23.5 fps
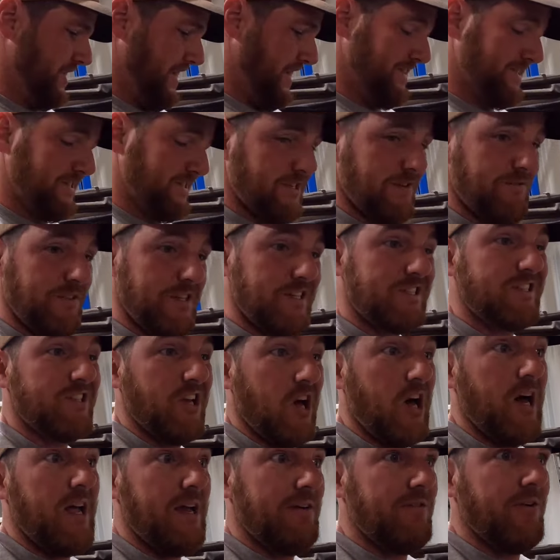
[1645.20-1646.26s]
chances of this
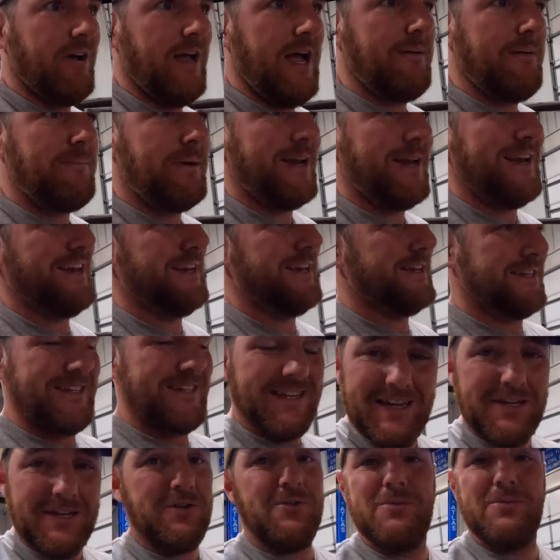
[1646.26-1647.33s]
not ever happening again,
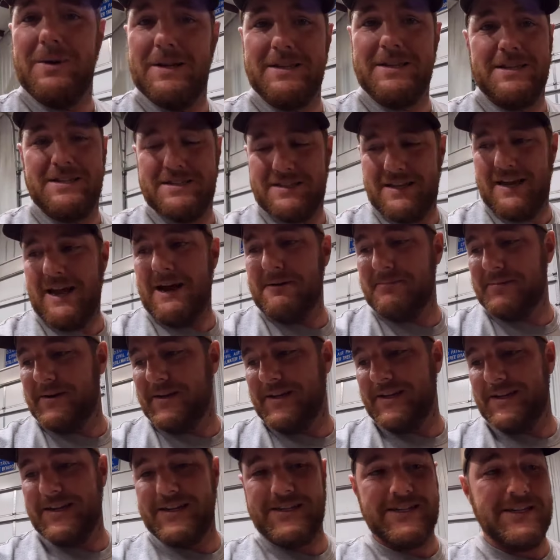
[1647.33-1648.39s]
because I don't want this to happen
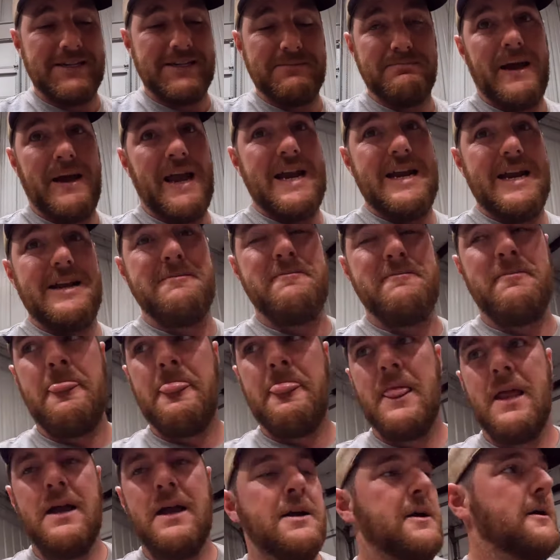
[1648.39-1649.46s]
again because it's a pain.
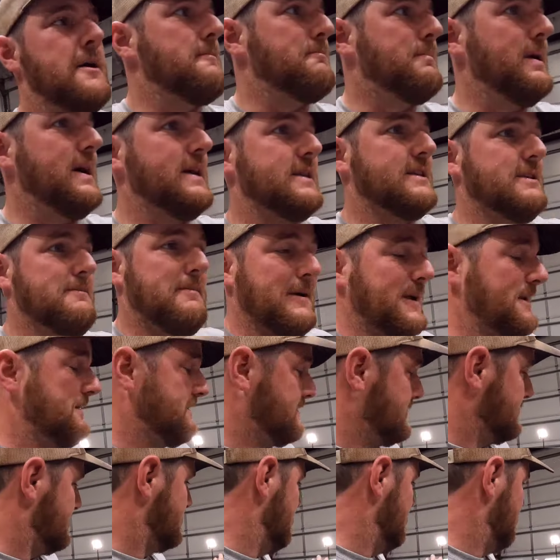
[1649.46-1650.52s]
But
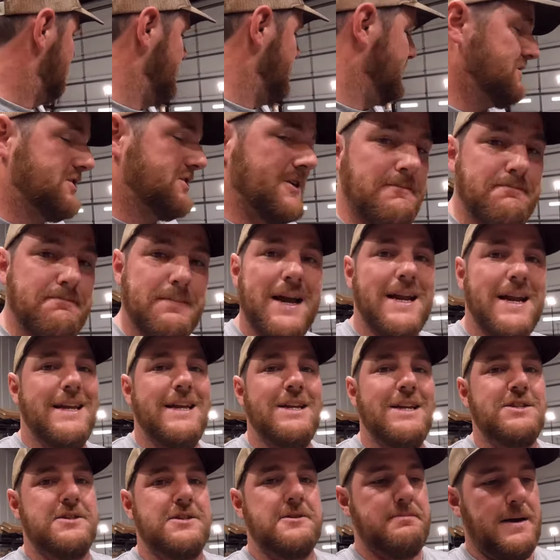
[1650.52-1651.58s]
to finish up that
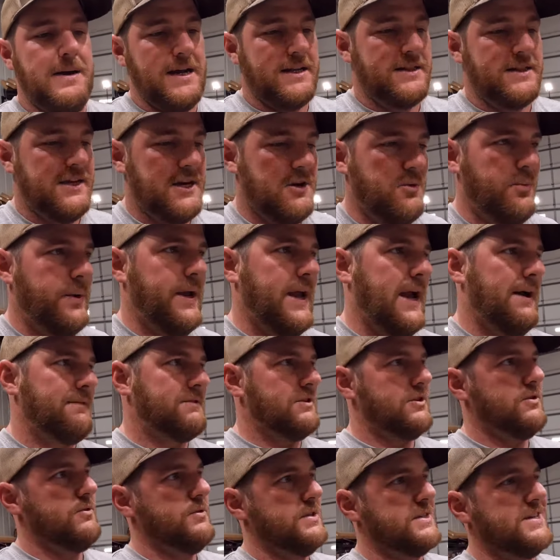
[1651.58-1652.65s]
engine back there, we have
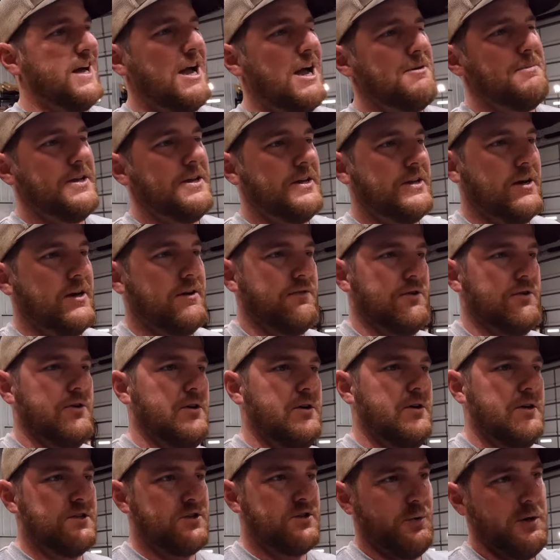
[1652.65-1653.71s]
to do the timing
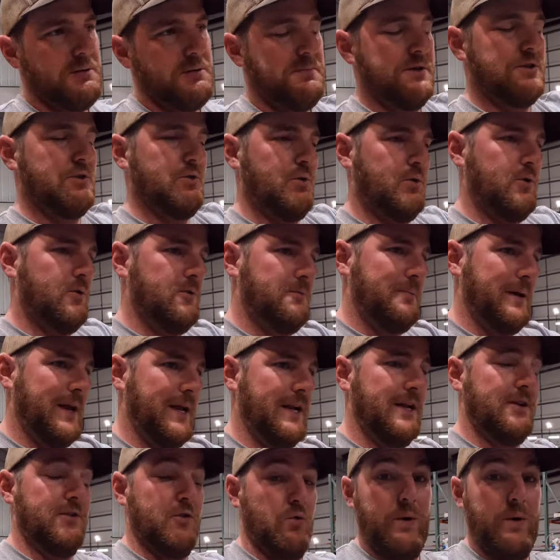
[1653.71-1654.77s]
cover so we can put the oil
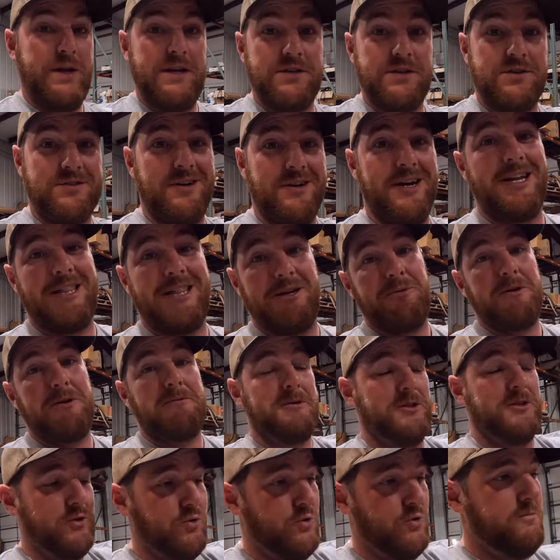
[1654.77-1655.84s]
pan, the windage tray, and then we
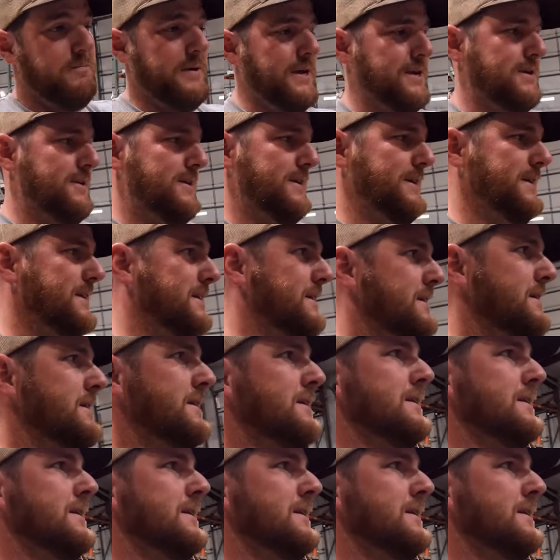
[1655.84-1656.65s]
can put the oil pan on.